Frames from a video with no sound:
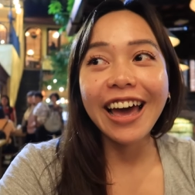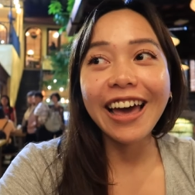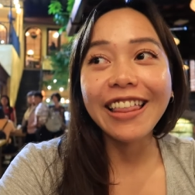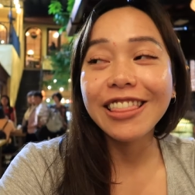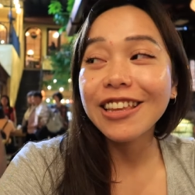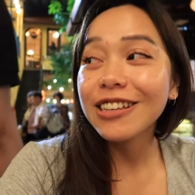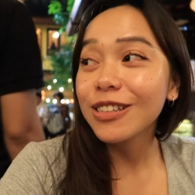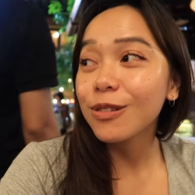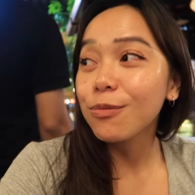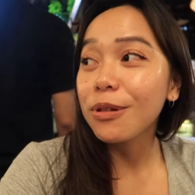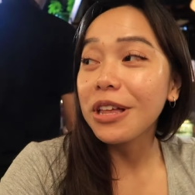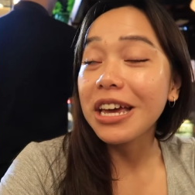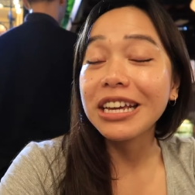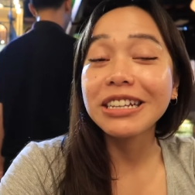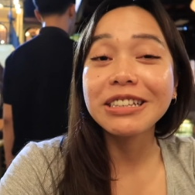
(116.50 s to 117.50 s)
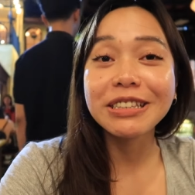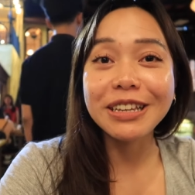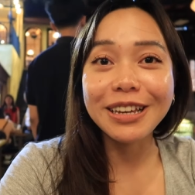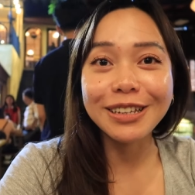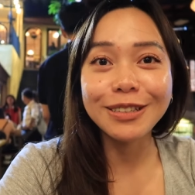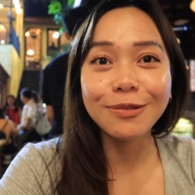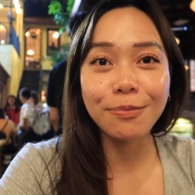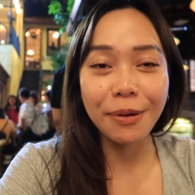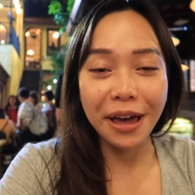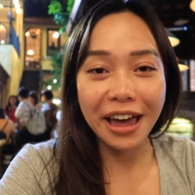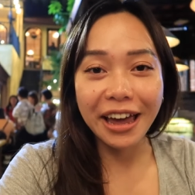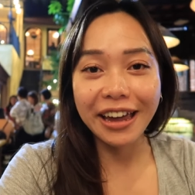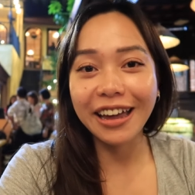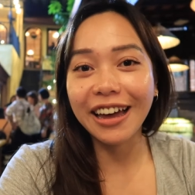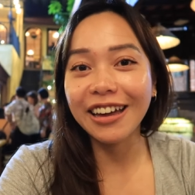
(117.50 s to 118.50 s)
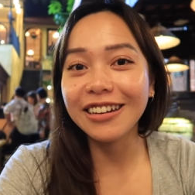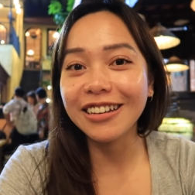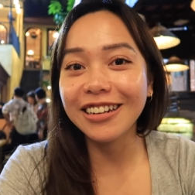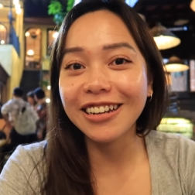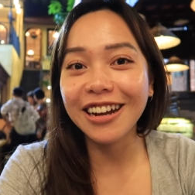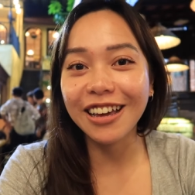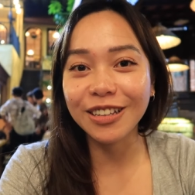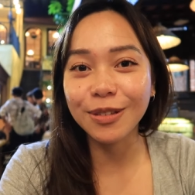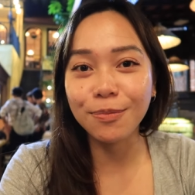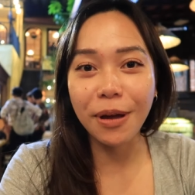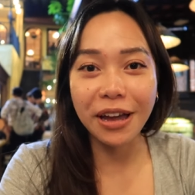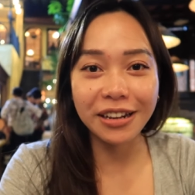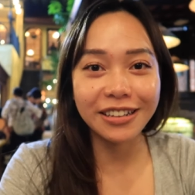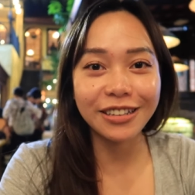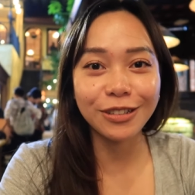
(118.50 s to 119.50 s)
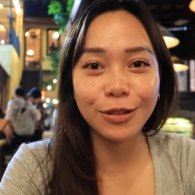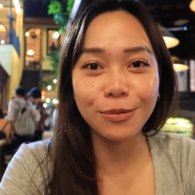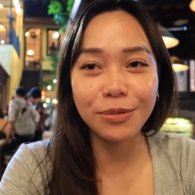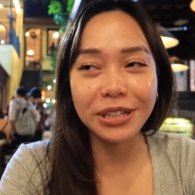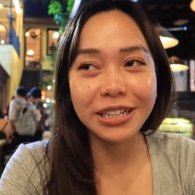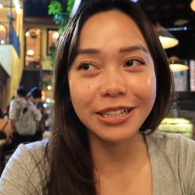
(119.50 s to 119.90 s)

And this place is packed. I didn't expect it to be